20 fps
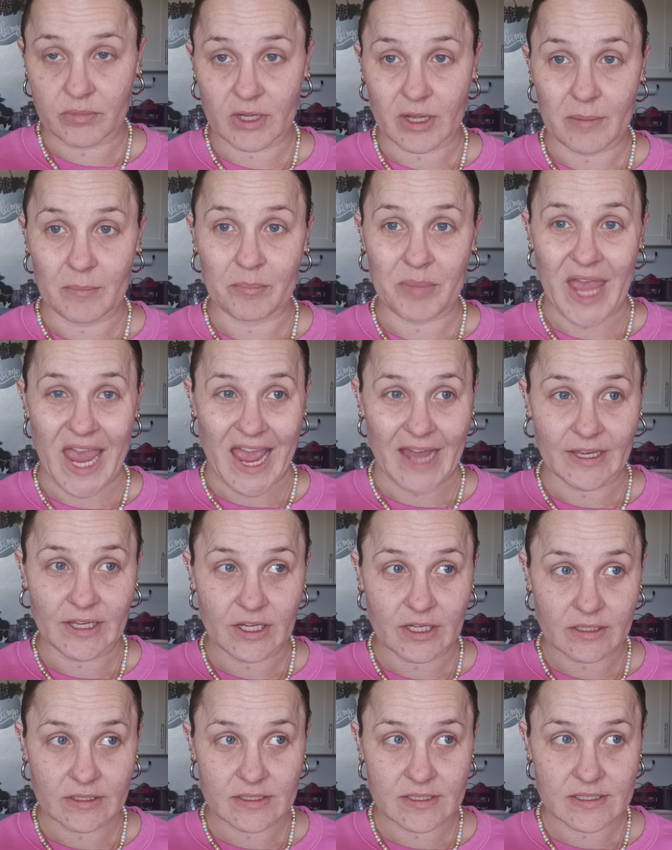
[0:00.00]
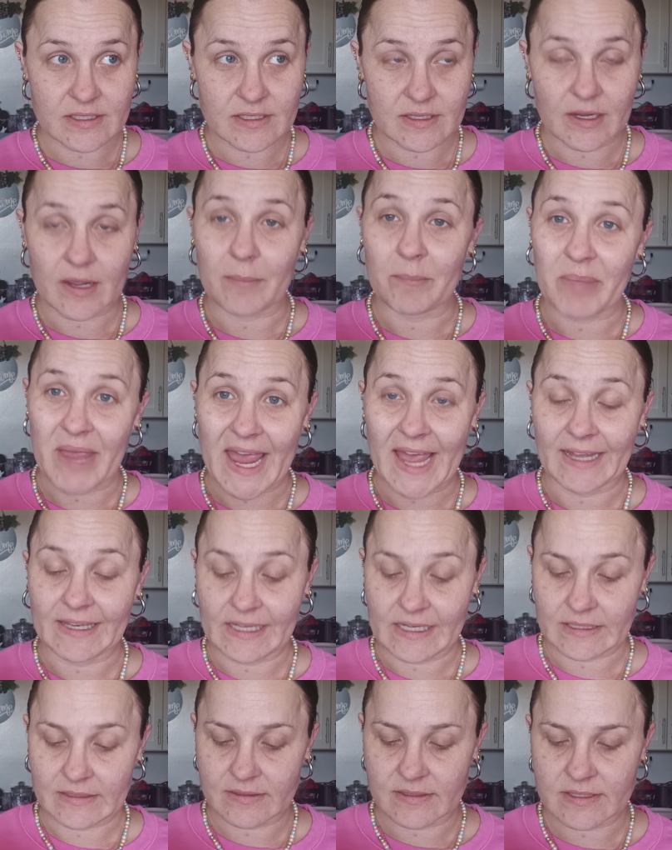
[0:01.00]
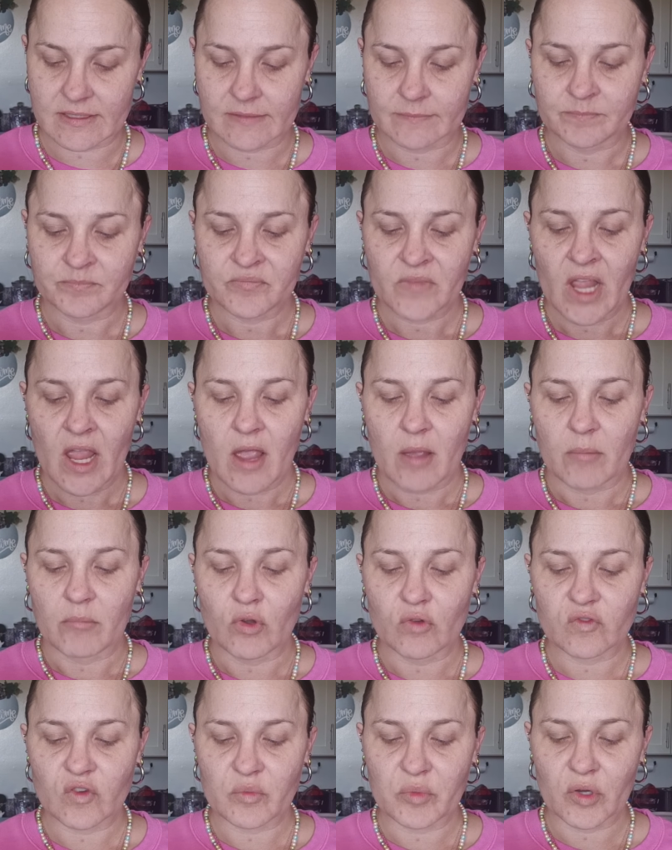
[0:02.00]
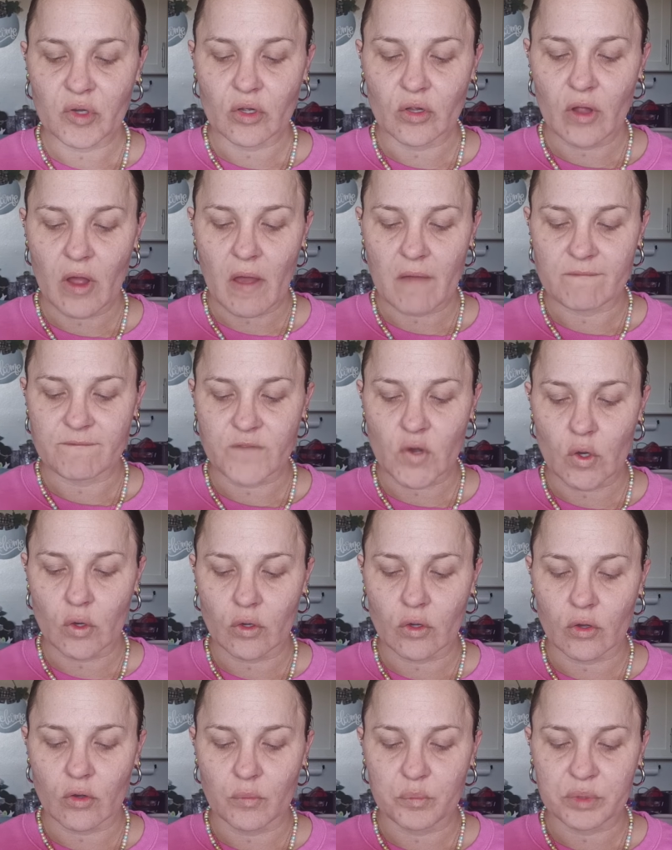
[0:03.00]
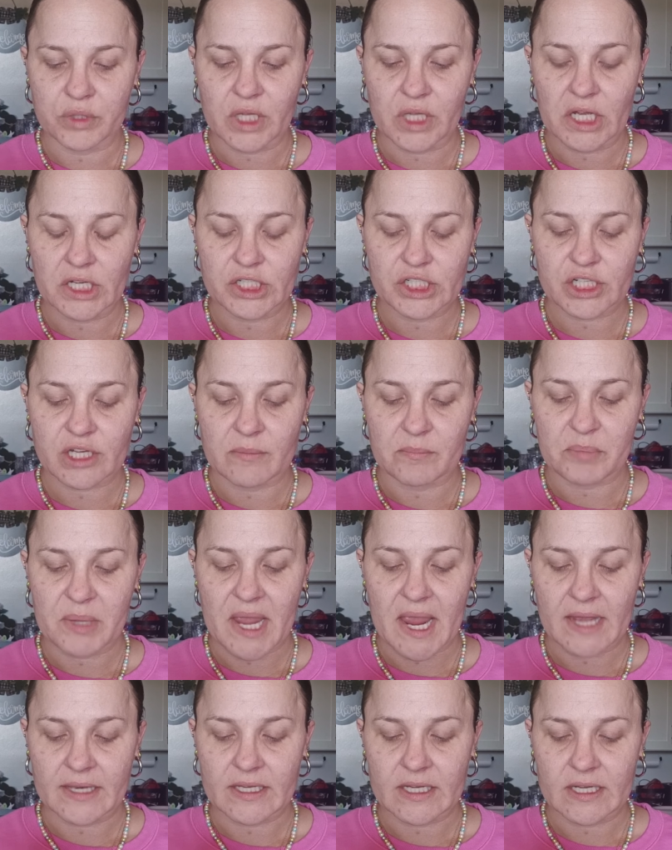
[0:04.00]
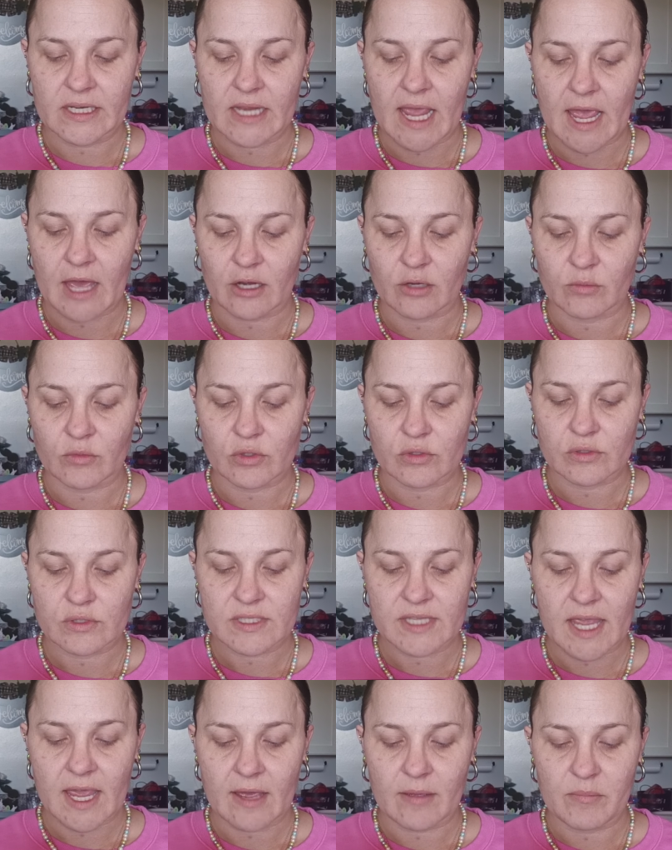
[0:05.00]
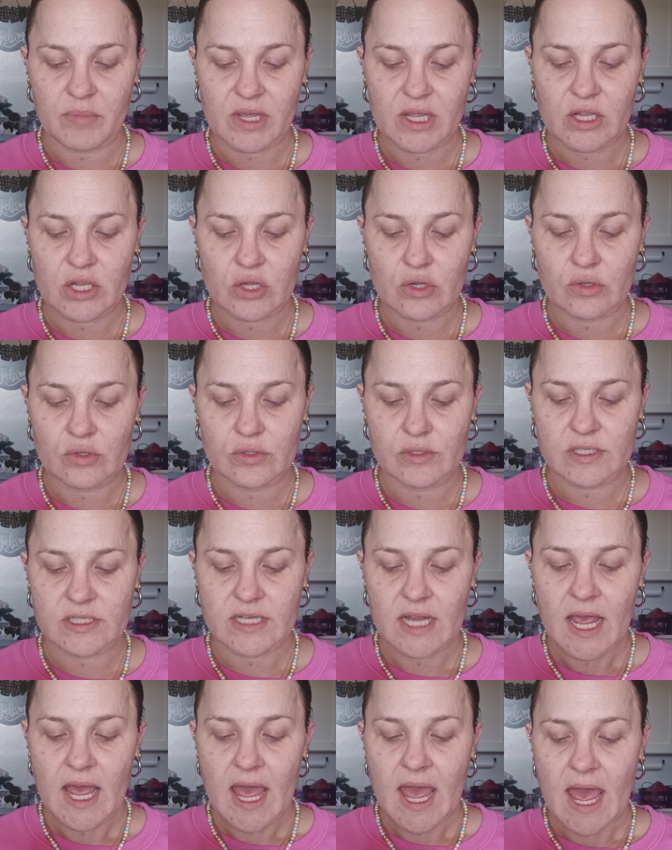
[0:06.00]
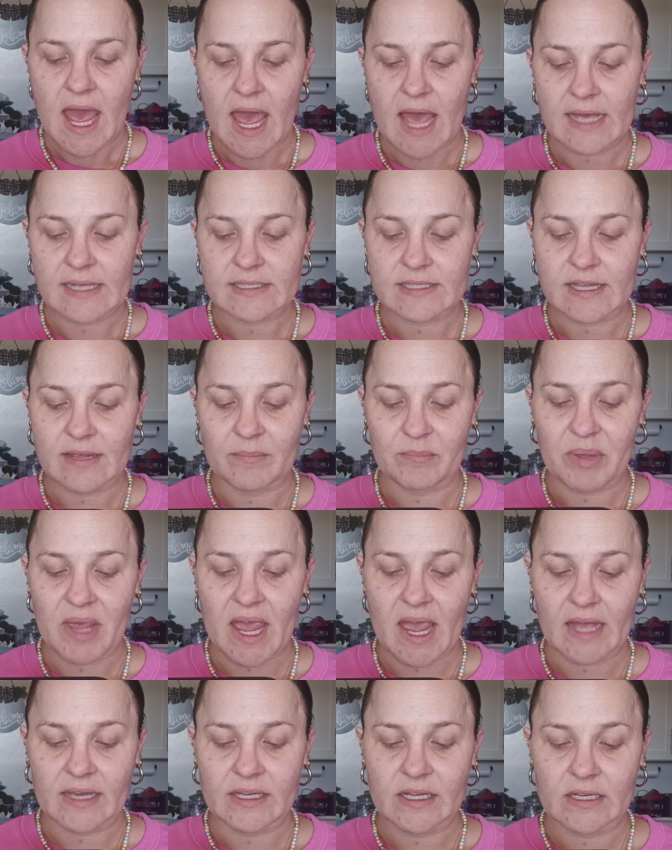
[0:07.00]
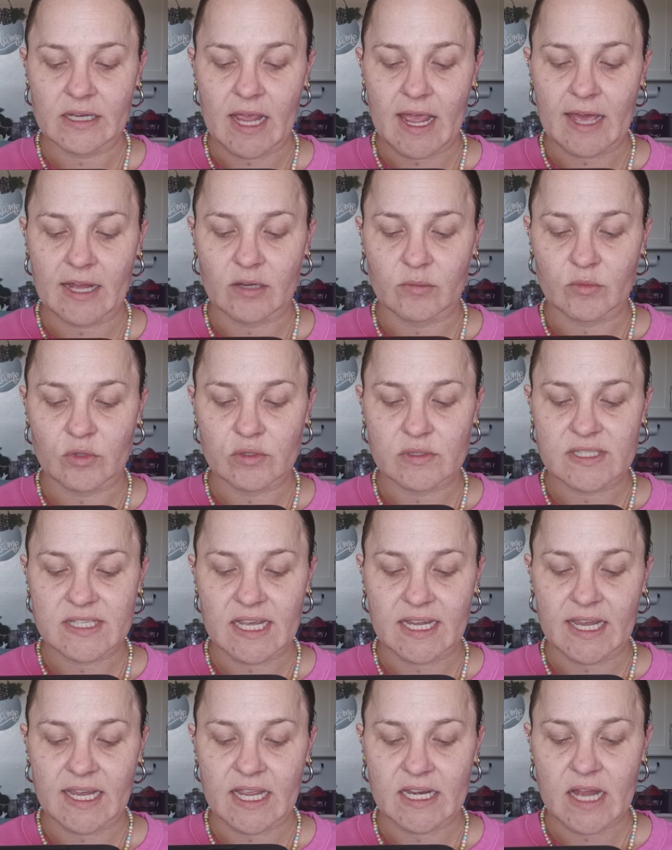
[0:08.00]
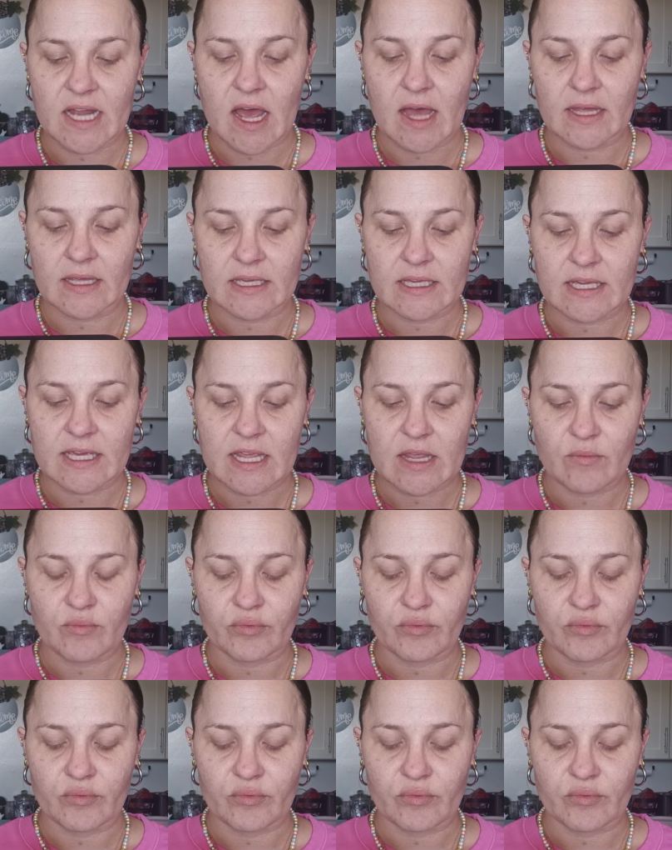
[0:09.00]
companions. Movable vocal plush companion animals can be used as companion animals that cannot keep